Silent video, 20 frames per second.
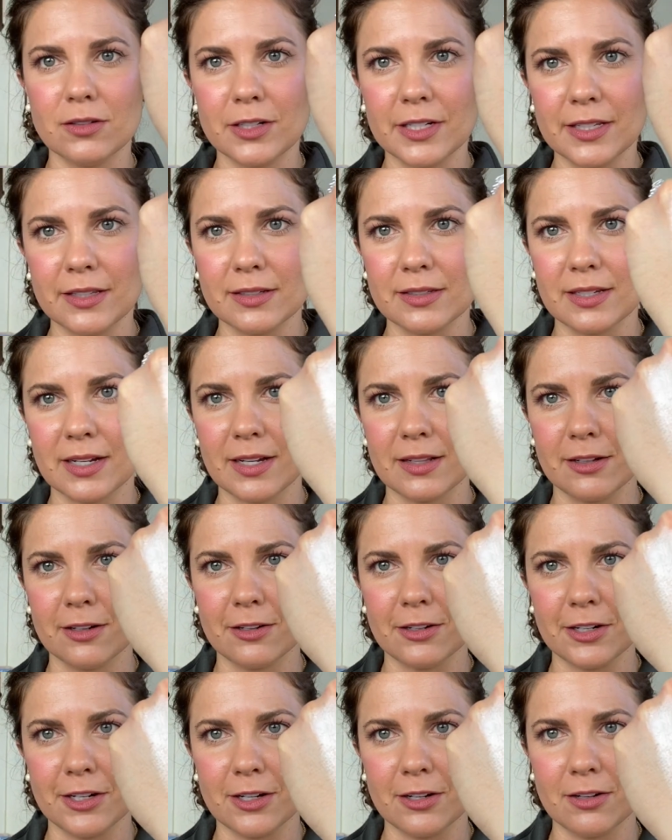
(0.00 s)
Look at this
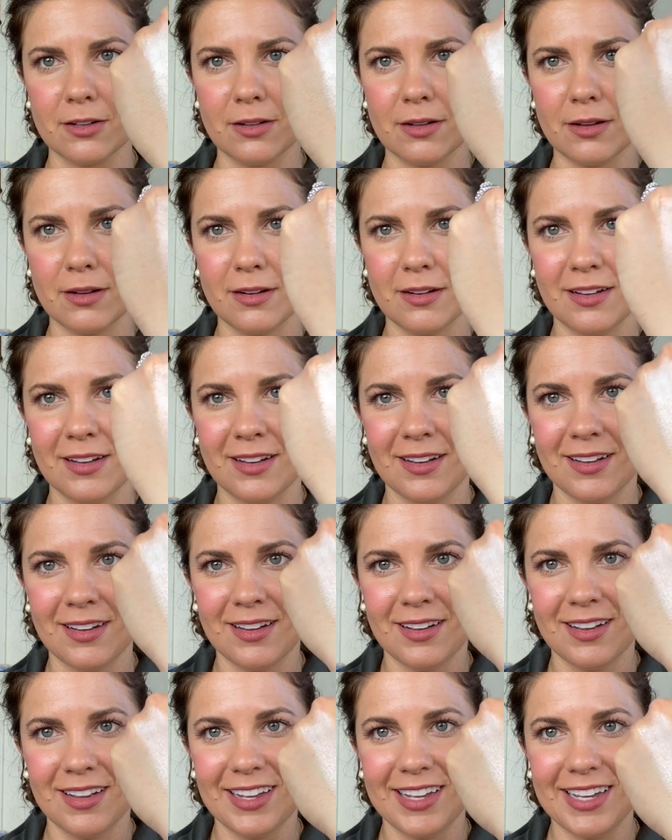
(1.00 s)
highlighter, y'all.
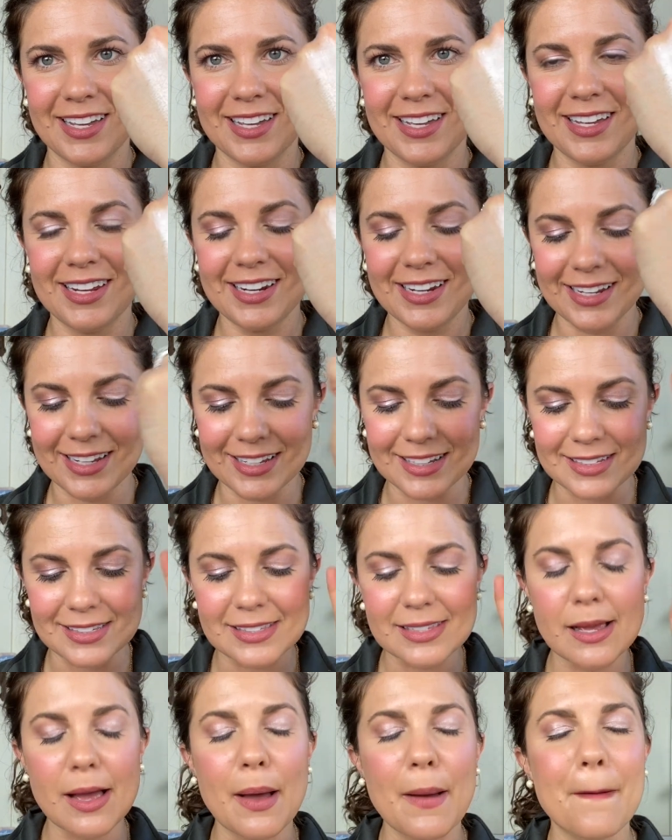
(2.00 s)
It is
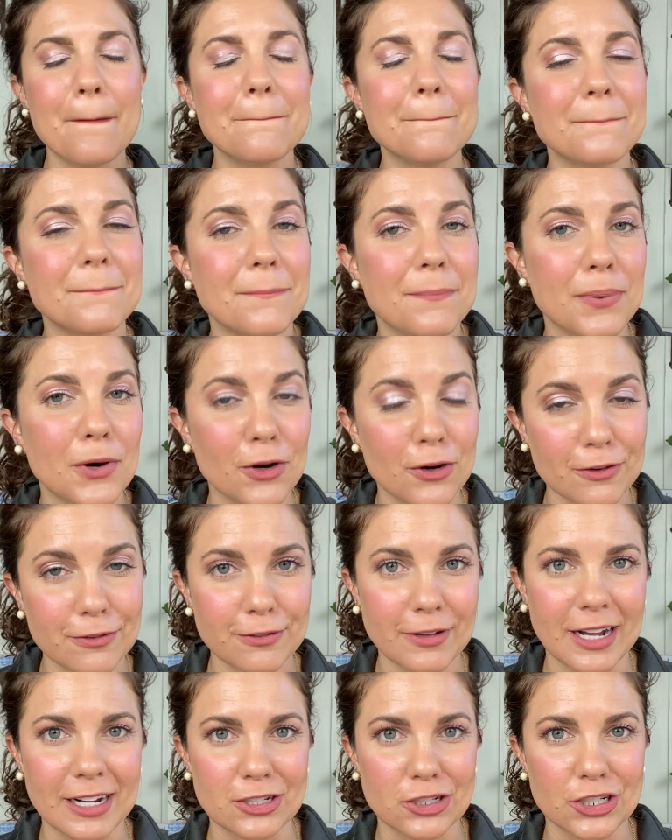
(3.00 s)

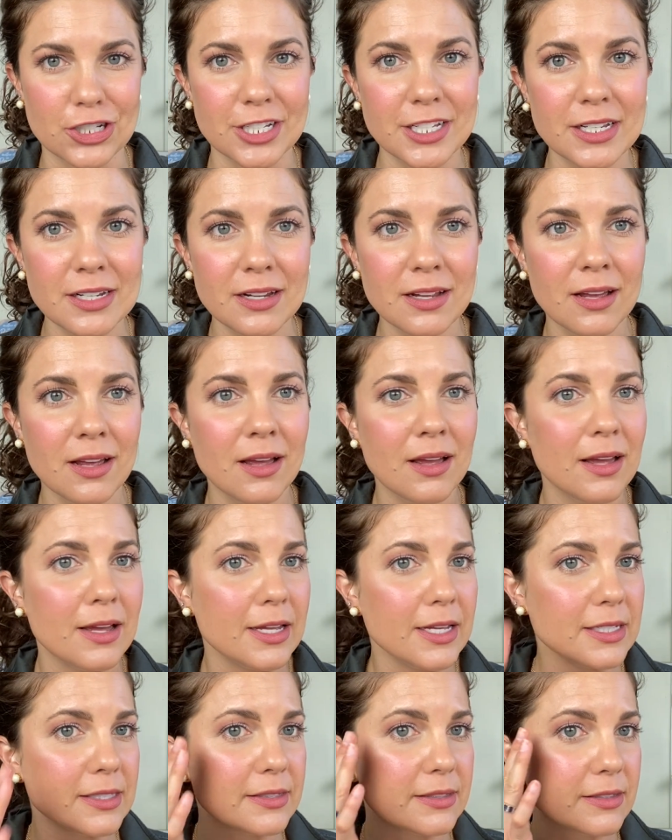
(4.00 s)
perfection.
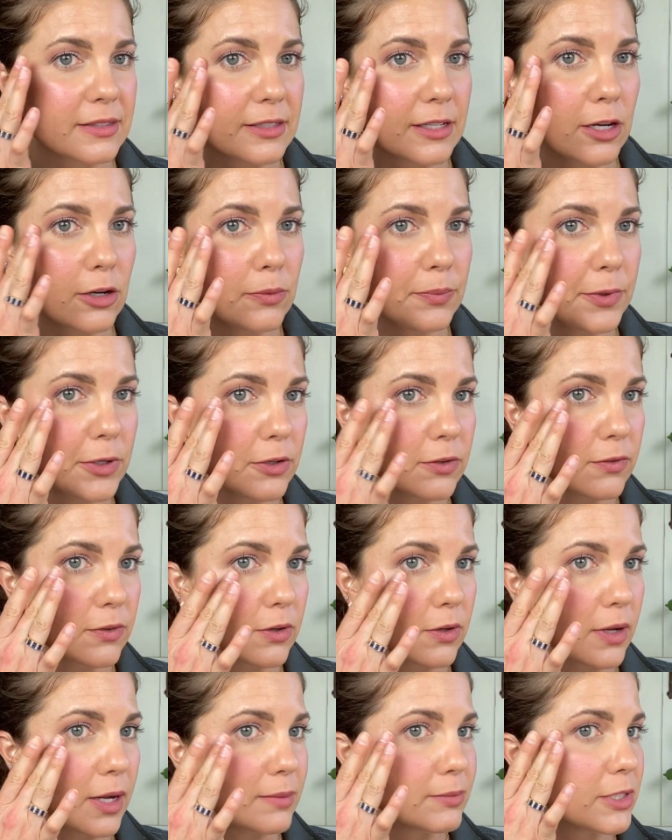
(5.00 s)
It's so
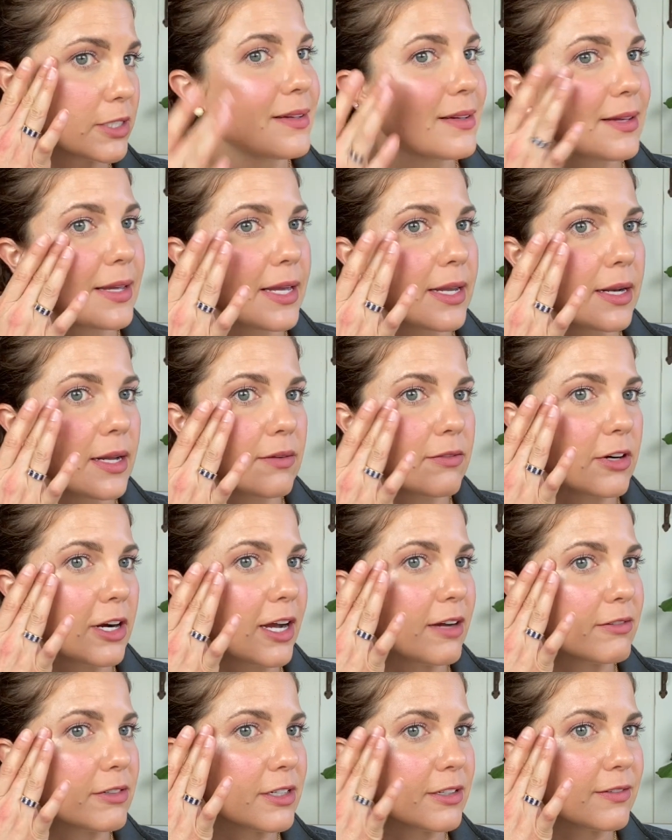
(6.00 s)
beautiful. Can't ever
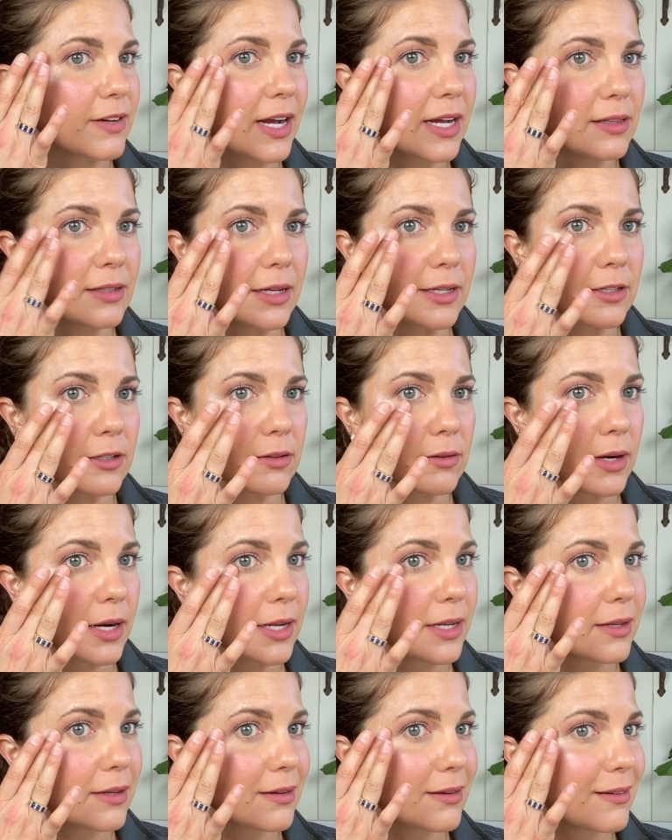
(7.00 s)
have enough highlighter,
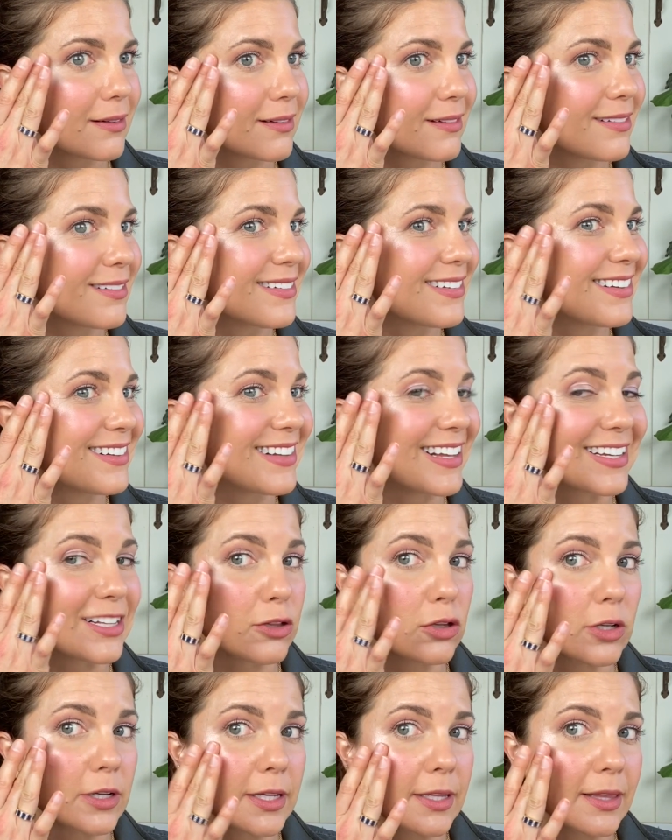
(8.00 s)
right? Like,
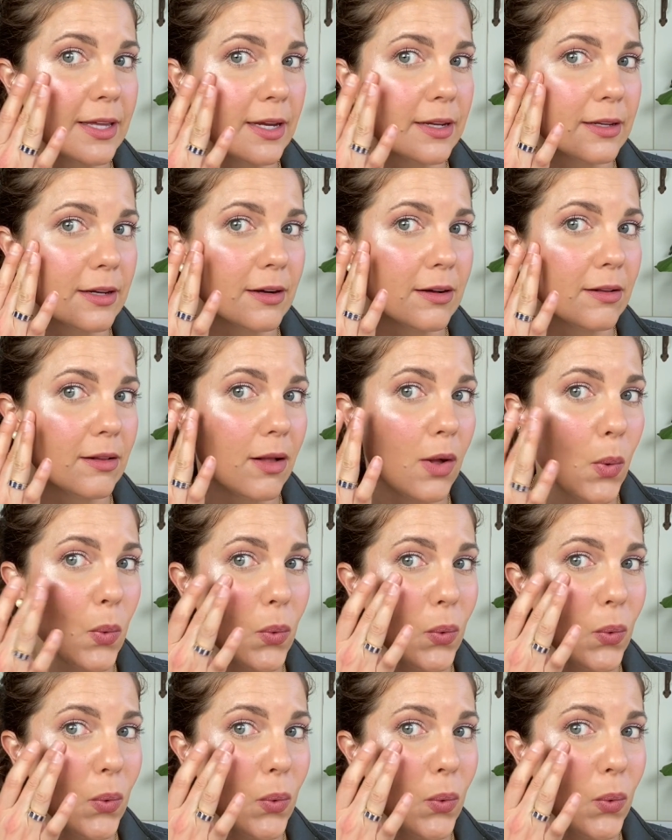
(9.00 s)
look at that, y'all.